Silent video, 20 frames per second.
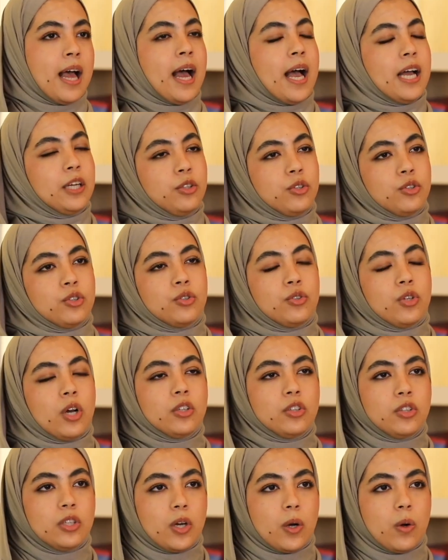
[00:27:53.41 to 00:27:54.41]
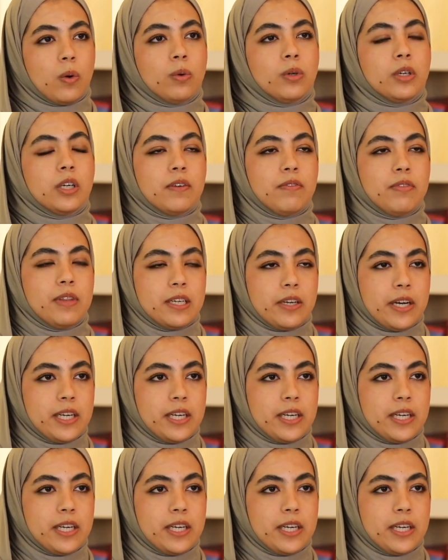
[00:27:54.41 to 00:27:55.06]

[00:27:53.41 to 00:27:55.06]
And you do not know if the